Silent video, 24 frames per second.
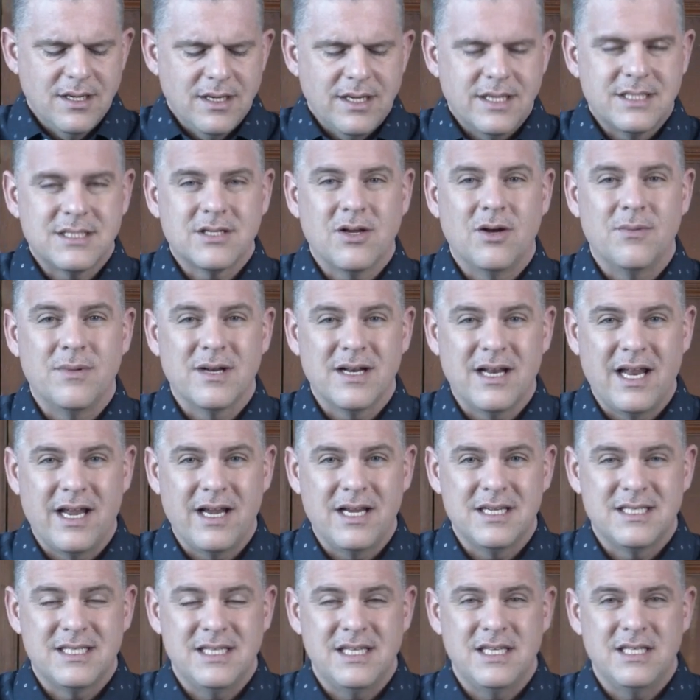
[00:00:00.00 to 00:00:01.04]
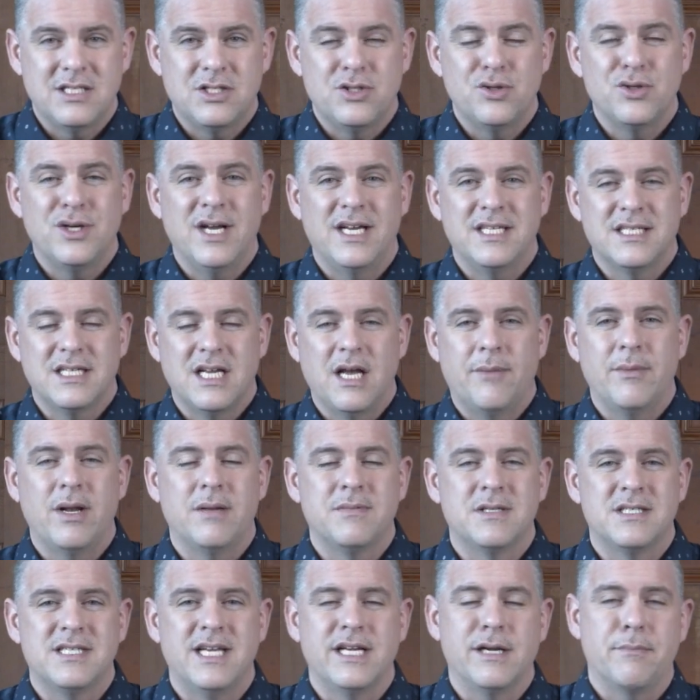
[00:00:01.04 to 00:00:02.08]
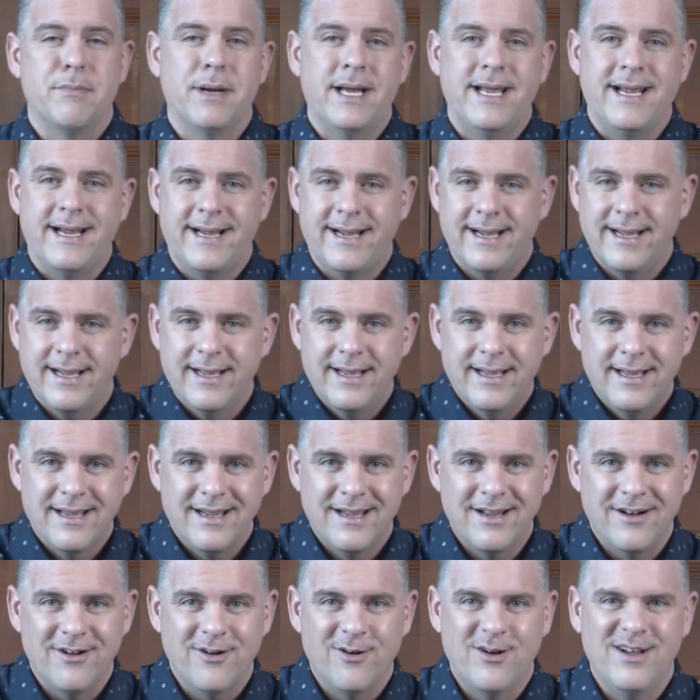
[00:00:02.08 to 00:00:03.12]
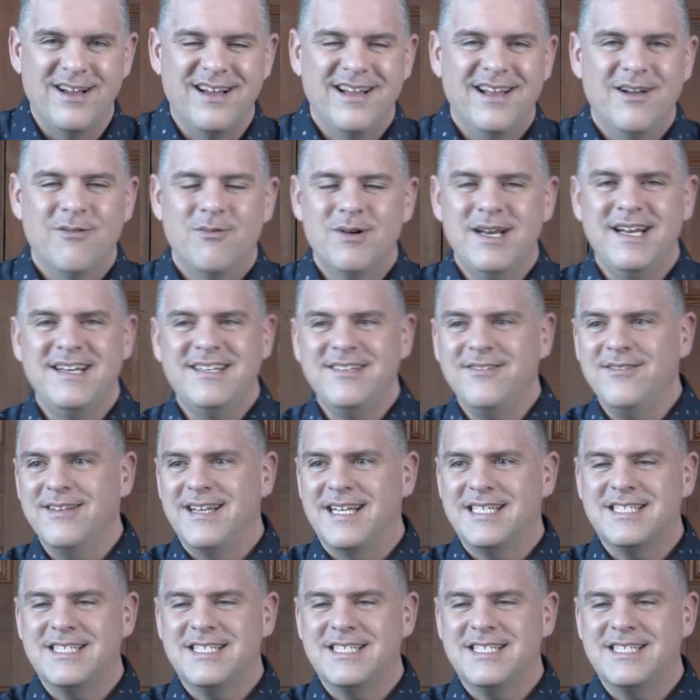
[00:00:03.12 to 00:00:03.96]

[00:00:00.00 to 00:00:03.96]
It's coming like, see these two guys coming up to take a bike. You know, what are you doing?